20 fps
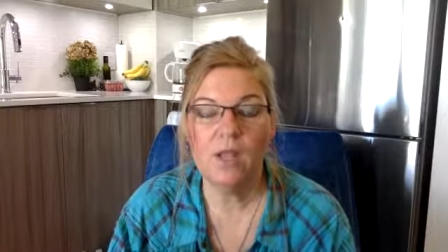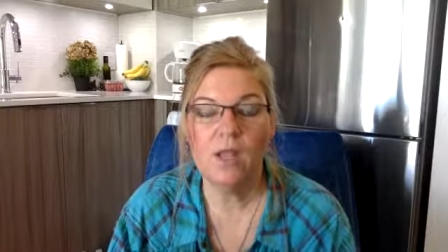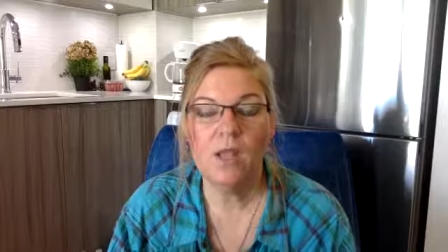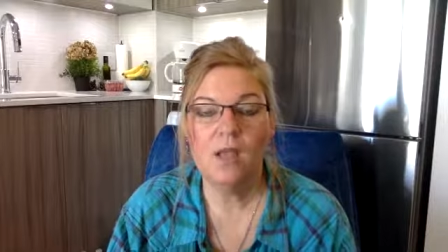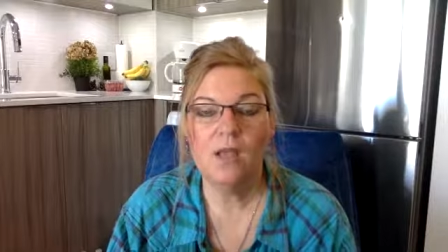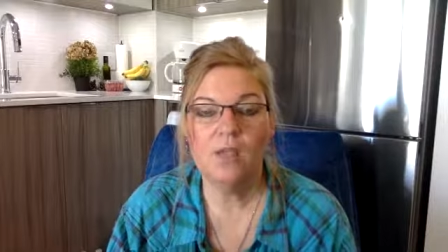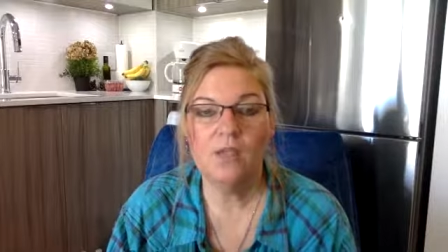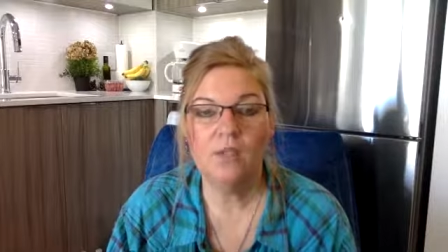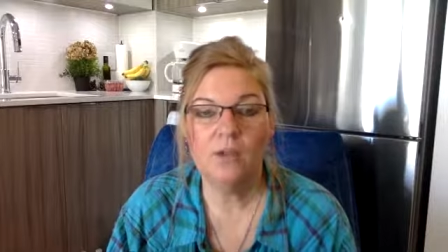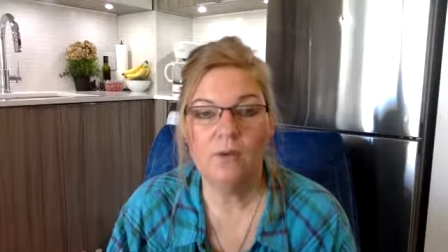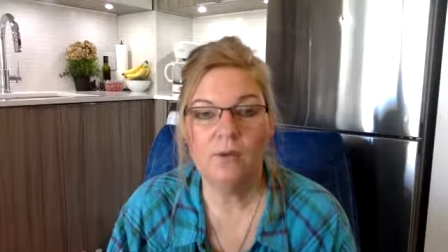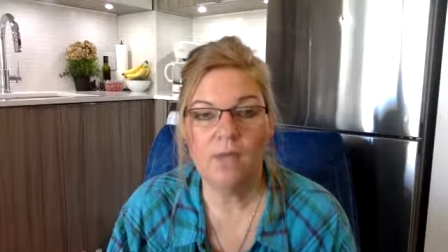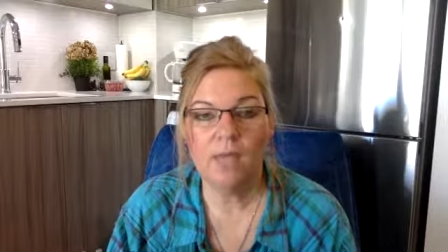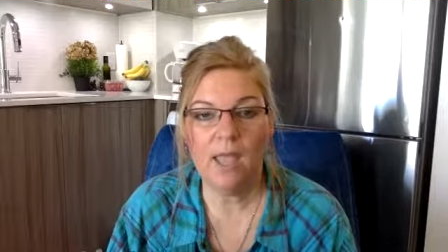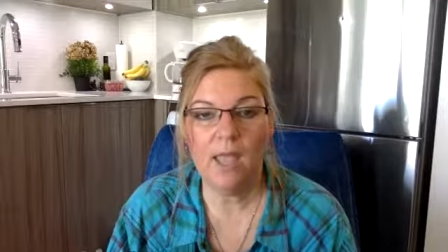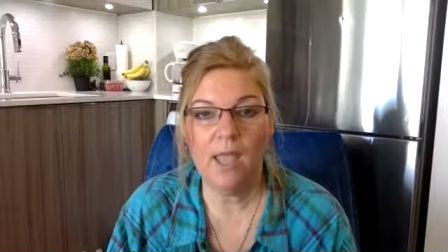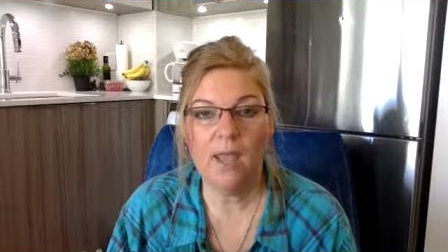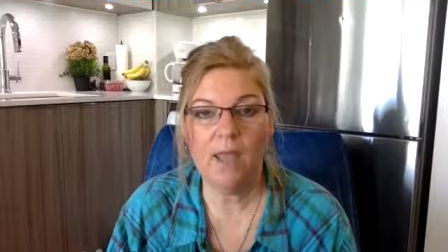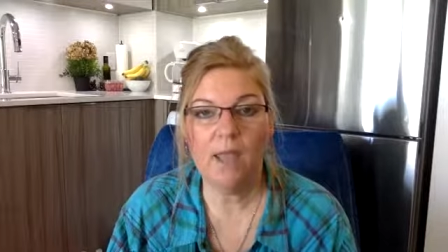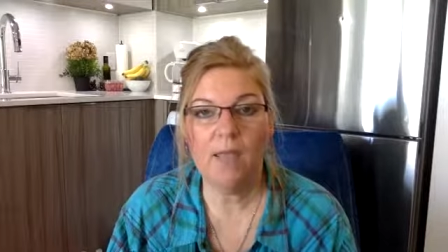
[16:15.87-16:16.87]
So
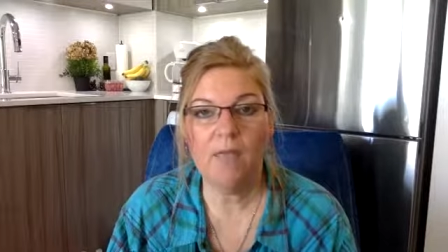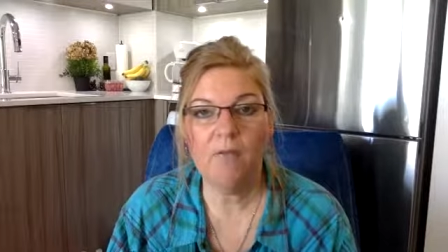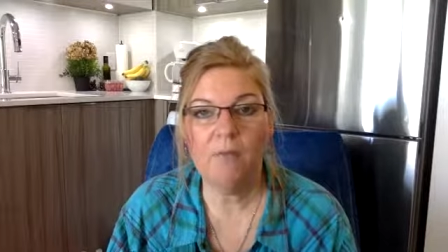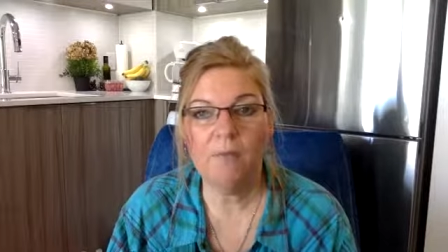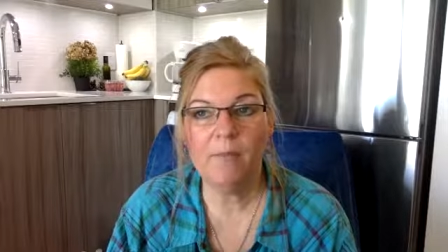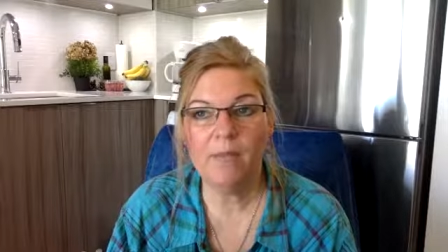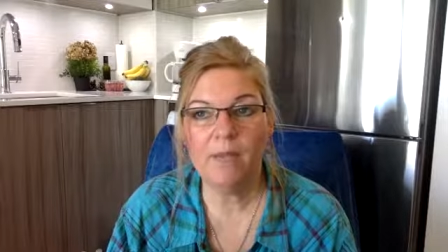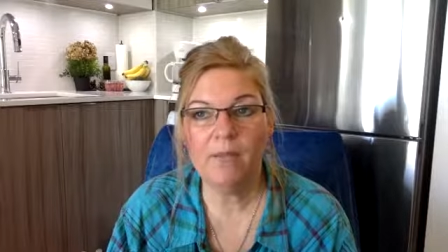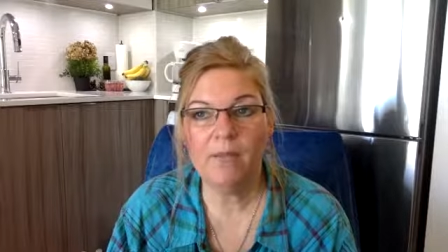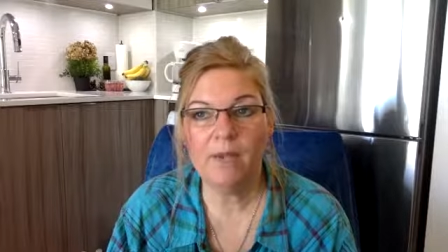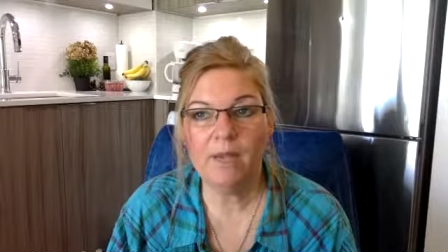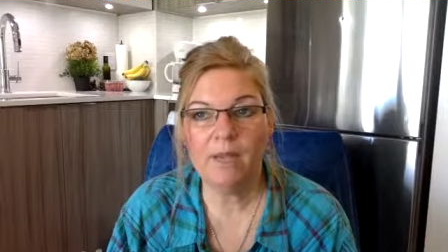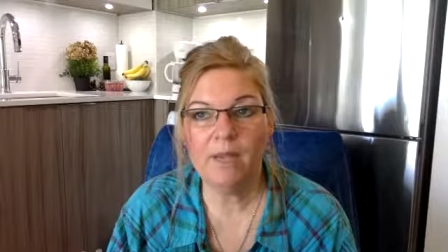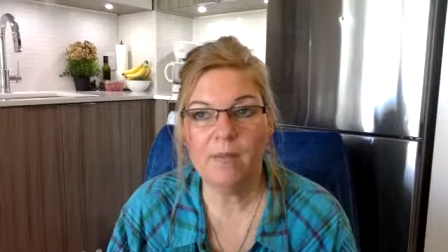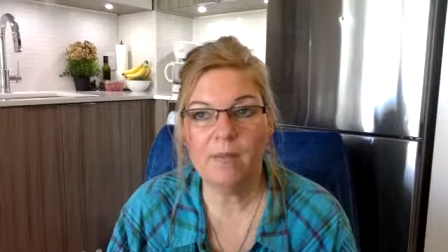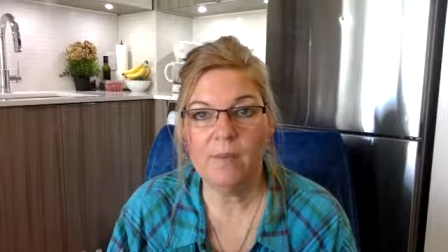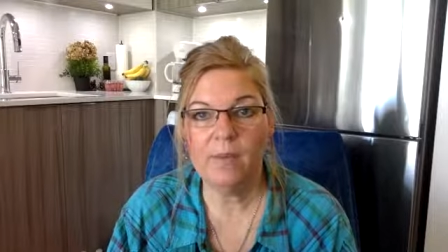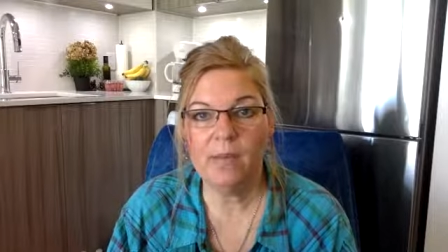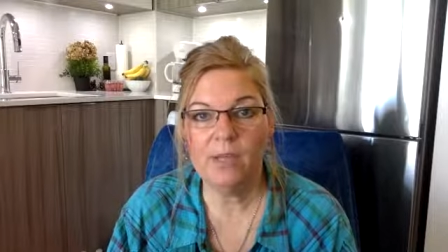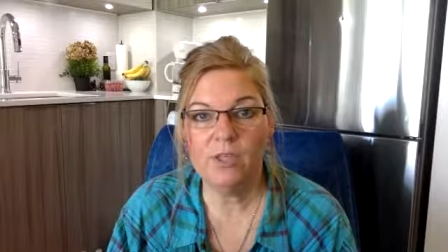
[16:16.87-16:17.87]
again, I will make
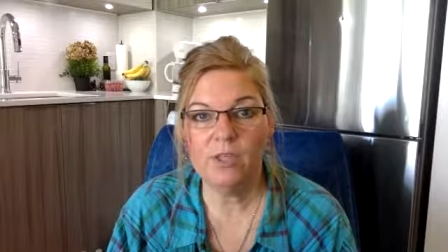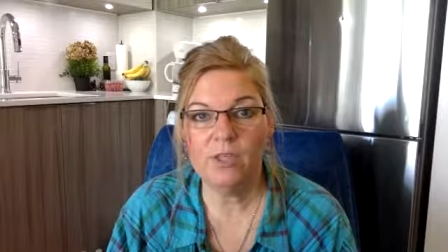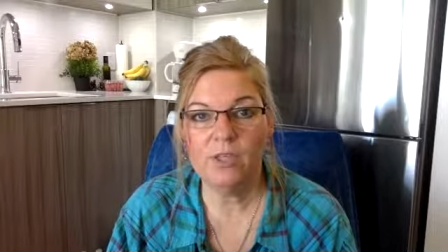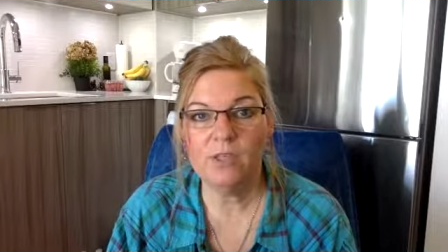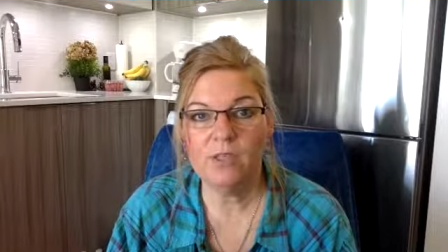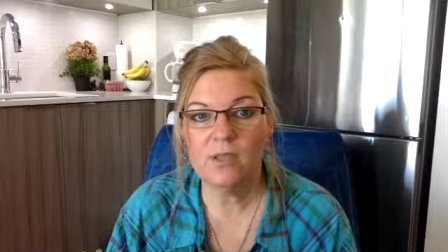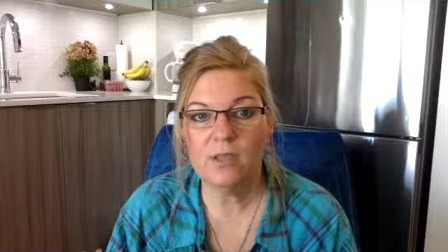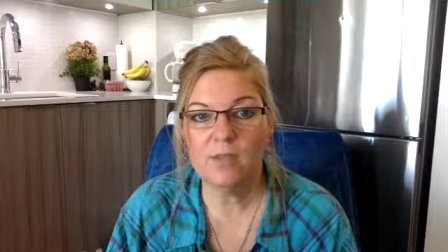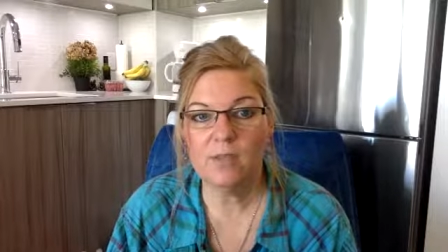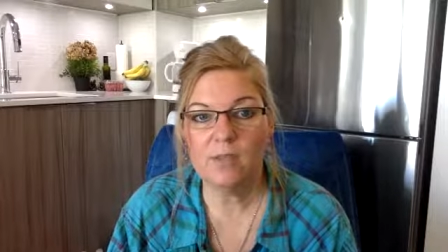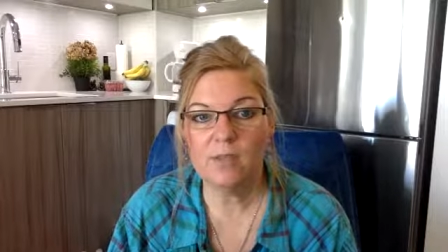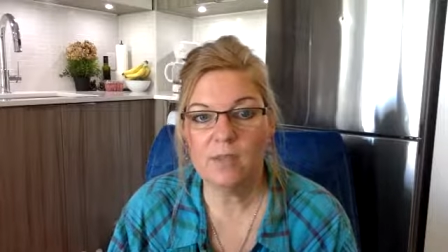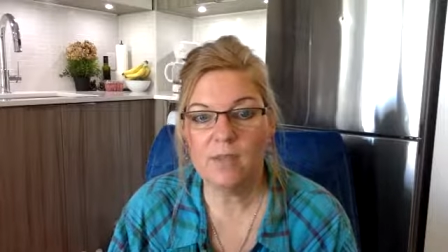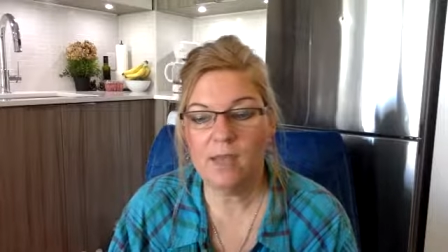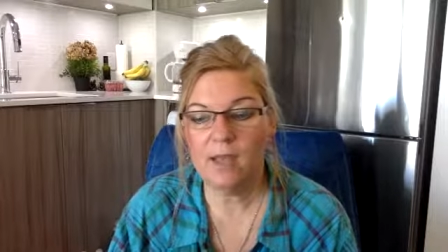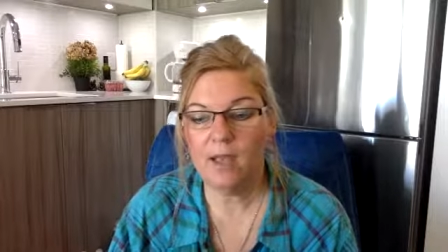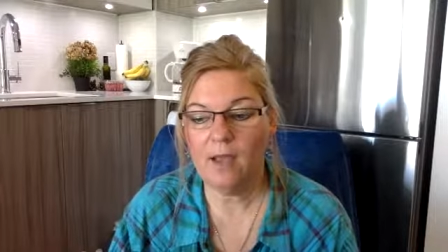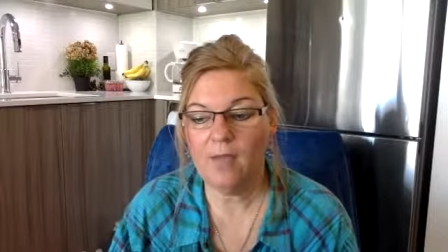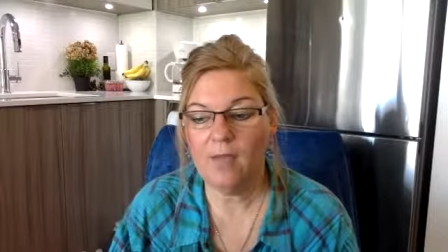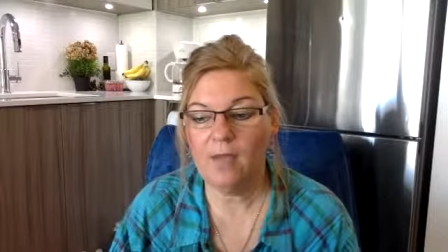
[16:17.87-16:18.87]
recommendations on maybe
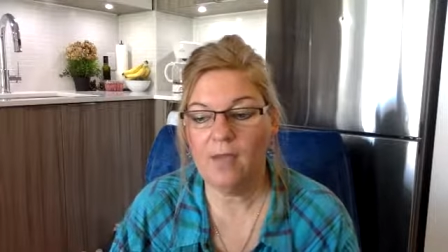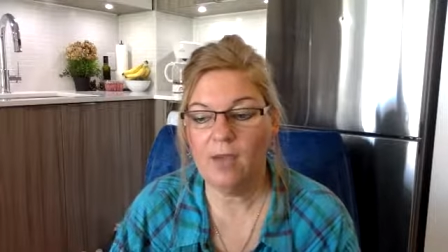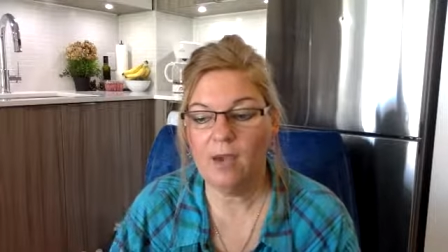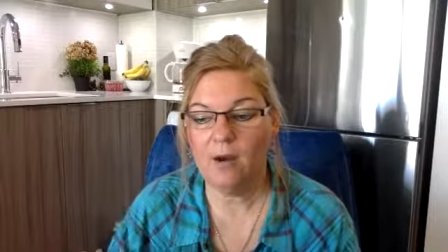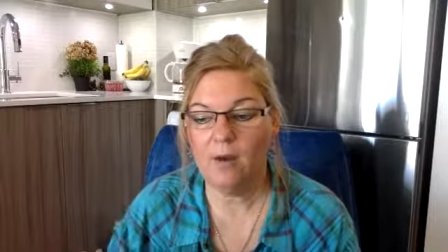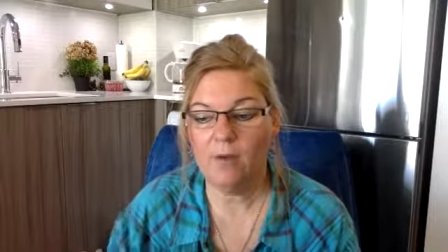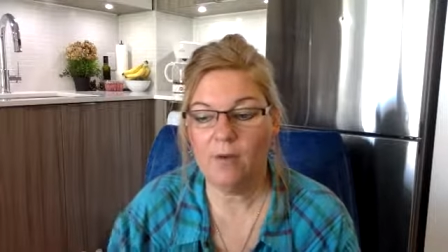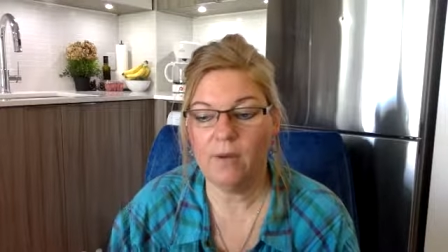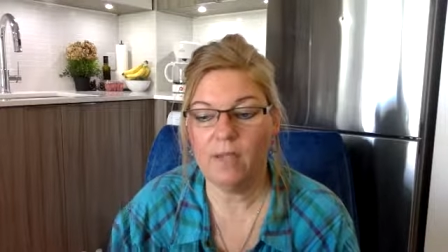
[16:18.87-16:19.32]
how you can already